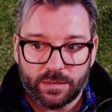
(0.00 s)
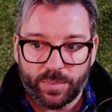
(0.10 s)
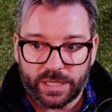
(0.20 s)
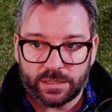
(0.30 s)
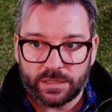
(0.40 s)

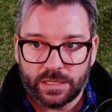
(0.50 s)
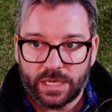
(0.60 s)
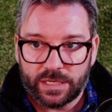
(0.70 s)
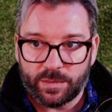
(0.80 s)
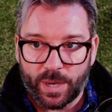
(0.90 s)
button
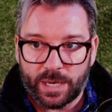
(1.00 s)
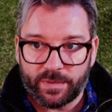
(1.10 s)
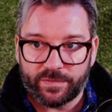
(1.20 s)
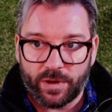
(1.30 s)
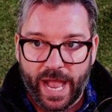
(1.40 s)
at the bottom
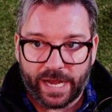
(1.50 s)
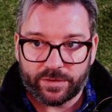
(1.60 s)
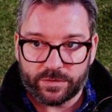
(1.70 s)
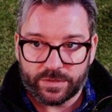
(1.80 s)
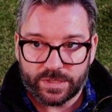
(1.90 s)
of your
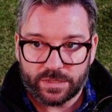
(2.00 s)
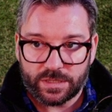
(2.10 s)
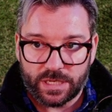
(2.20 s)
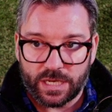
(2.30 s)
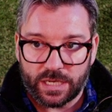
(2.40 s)
actors
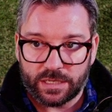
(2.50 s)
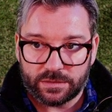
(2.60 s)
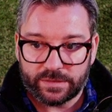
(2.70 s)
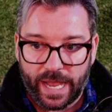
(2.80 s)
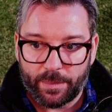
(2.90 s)

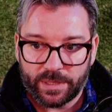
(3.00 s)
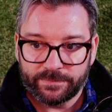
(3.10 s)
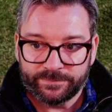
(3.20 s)
tab.